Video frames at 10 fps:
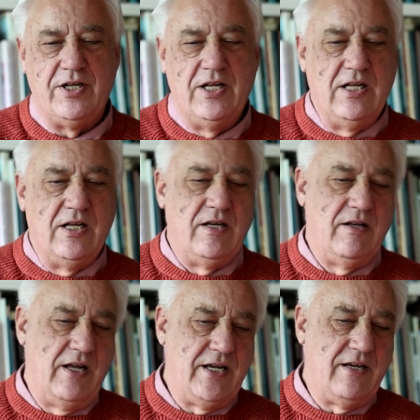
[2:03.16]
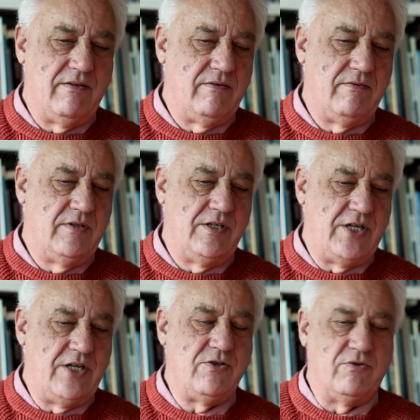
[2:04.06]
and like the
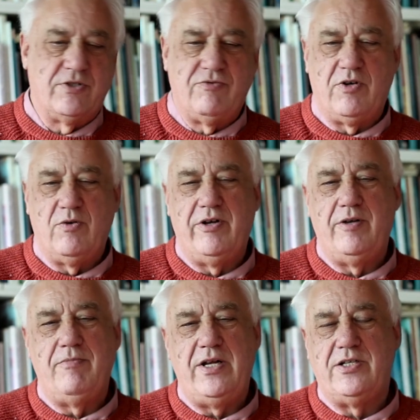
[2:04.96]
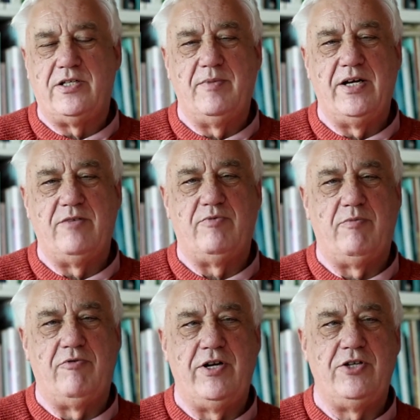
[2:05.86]
TED Talks require an immense amount of
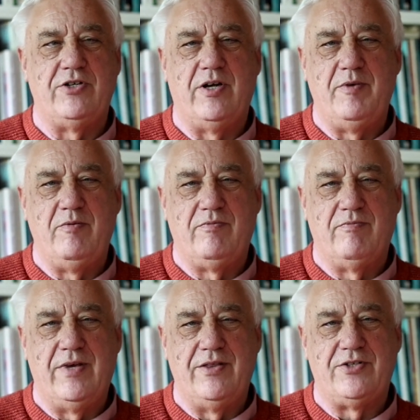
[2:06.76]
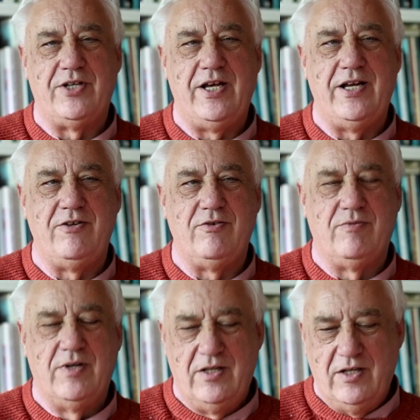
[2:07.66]
preparation. I mean, months ahead, you're
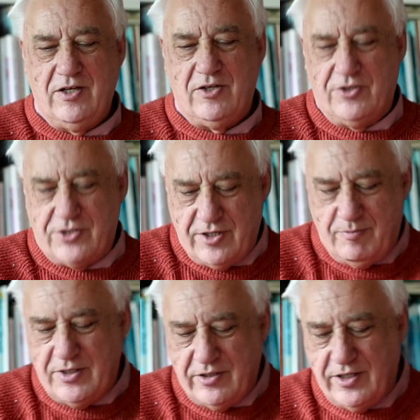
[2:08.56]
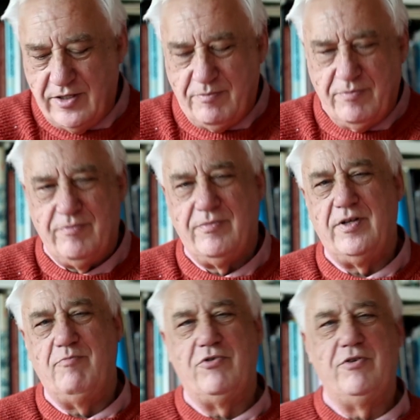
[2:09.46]
constantly building and
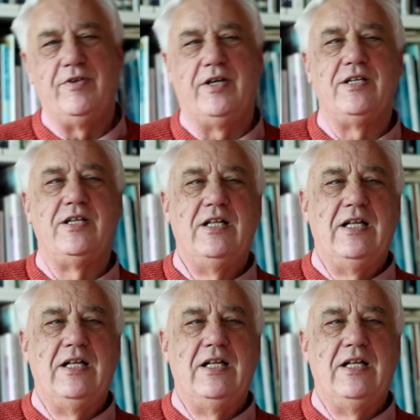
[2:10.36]
improving it.